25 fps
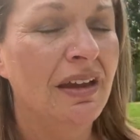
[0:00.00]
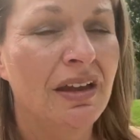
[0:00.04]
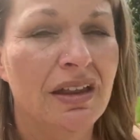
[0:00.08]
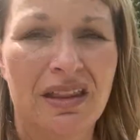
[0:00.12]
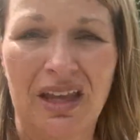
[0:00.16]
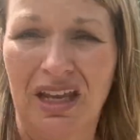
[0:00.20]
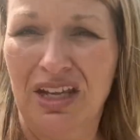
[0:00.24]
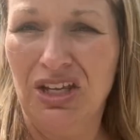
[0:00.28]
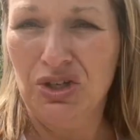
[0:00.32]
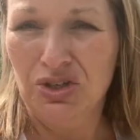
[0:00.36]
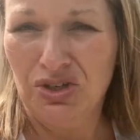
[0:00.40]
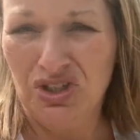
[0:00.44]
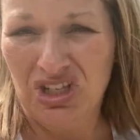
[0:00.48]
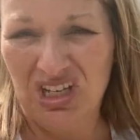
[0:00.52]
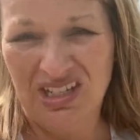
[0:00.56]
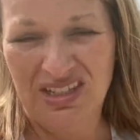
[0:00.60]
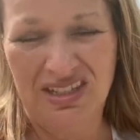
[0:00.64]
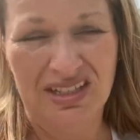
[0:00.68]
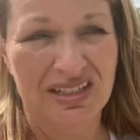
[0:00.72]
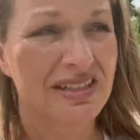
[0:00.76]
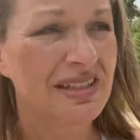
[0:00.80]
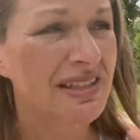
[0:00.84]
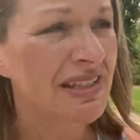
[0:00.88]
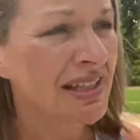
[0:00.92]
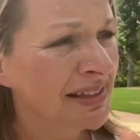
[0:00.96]
Thank you,
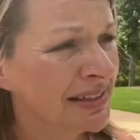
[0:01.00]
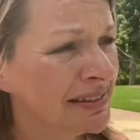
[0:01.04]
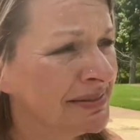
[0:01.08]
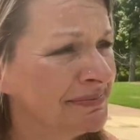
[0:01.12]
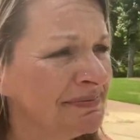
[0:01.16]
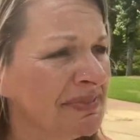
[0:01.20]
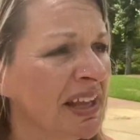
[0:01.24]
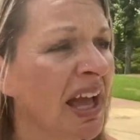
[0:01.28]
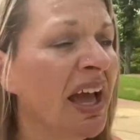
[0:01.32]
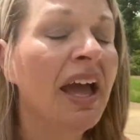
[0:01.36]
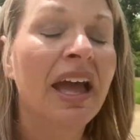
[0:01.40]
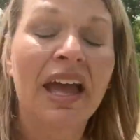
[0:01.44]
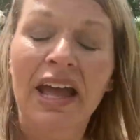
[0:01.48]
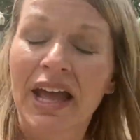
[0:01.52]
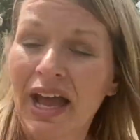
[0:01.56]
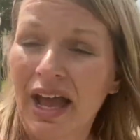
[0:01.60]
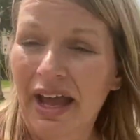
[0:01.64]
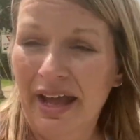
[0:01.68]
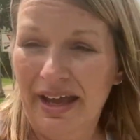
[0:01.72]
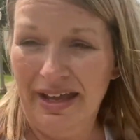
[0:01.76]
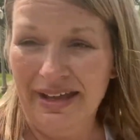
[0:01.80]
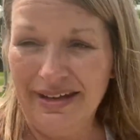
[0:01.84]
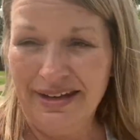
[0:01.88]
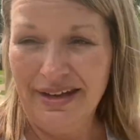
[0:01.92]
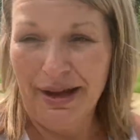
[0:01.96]
Jesus.
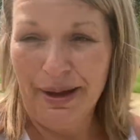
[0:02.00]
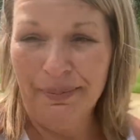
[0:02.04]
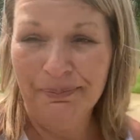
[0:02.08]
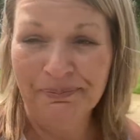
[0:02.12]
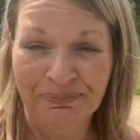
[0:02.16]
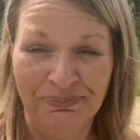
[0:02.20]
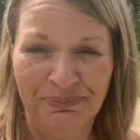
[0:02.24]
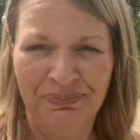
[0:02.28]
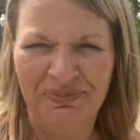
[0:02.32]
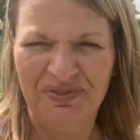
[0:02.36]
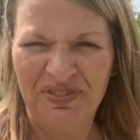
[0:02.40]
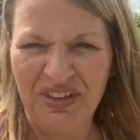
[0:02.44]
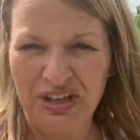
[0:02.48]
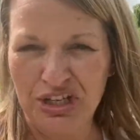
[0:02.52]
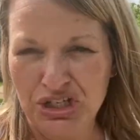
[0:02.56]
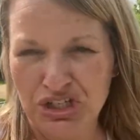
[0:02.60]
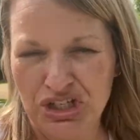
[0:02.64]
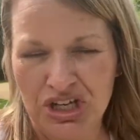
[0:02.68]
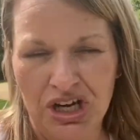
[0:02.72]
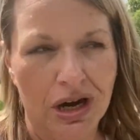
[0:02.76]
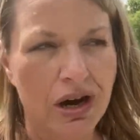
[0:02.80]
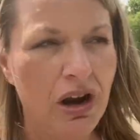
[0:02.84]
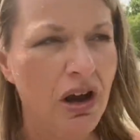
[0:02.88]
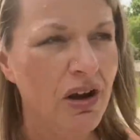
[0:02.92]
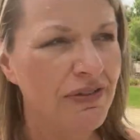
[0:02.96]
And um,
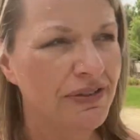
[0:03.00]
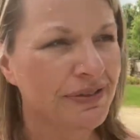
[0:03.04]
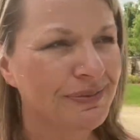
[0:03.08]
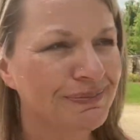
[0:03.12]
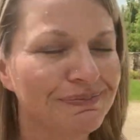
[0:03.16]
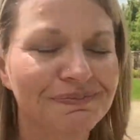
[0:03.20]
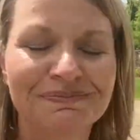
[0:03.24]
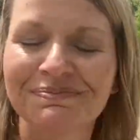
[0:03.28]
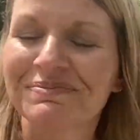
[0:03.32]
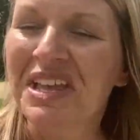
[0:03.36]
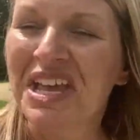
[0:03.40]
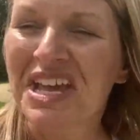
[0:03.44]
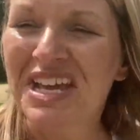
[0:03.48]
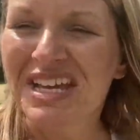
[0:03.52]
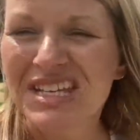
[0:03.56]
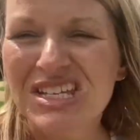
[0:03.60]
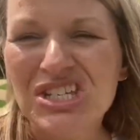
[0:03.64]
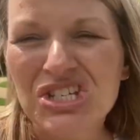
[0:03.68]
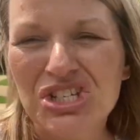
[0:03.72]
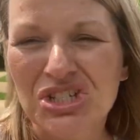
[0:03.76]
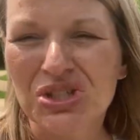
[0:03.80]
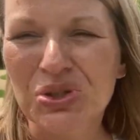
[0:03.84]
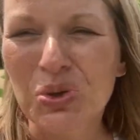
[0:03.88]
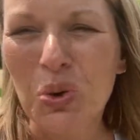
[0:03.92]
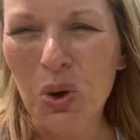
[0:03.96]
finishing off. It's
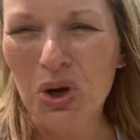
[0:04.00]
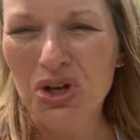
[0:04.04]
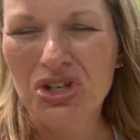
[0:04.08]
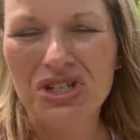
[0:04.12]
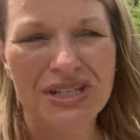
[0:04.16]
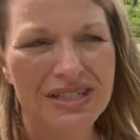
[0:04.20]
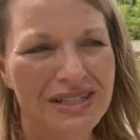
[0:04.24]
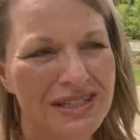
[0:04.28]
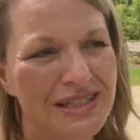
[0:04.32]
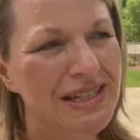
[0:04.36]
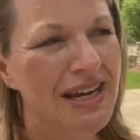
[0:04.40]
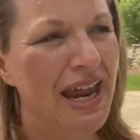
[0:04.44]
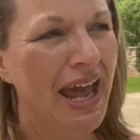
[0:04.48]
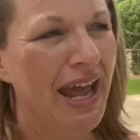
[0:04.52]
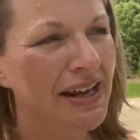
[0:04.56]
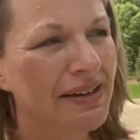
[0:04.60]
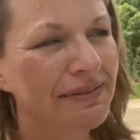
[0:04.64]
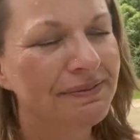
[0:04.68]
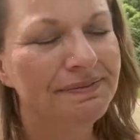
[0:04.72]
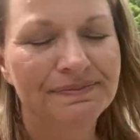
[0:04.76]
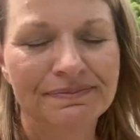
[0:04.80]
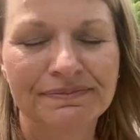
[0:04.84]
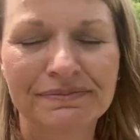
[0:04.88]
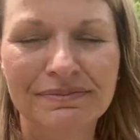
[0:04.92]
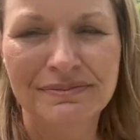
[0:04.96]
just gorgeous today.
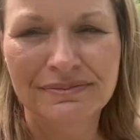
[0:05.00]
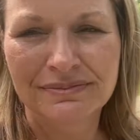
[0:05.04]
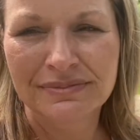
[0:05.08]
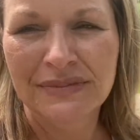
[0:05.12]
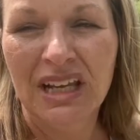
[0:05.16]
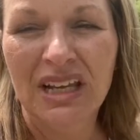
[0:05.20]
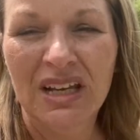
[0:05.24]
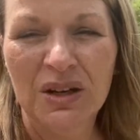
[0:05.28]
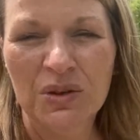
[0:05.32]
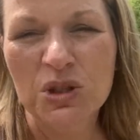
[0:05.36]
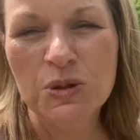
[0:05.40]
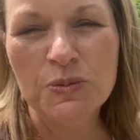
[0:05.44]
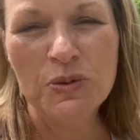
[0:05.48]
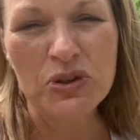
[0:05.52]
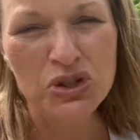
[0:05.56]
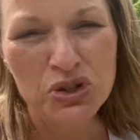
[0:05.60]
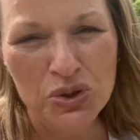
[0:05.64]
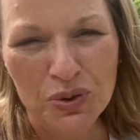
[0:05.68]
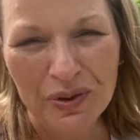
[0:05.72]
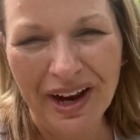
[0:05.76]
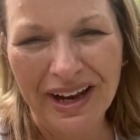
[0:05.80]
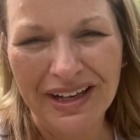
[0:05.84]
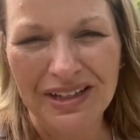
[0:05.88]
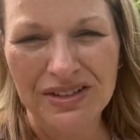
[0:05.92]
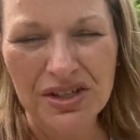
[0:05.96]
It was supposed to
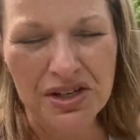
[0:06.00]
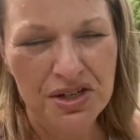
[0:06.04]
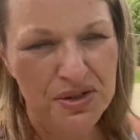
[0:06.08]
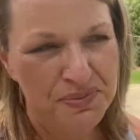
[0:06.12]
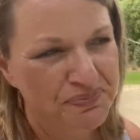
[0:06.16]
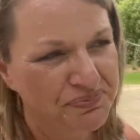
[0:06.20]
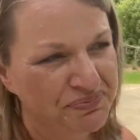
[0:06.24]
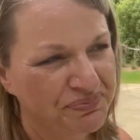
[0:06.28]
rain too.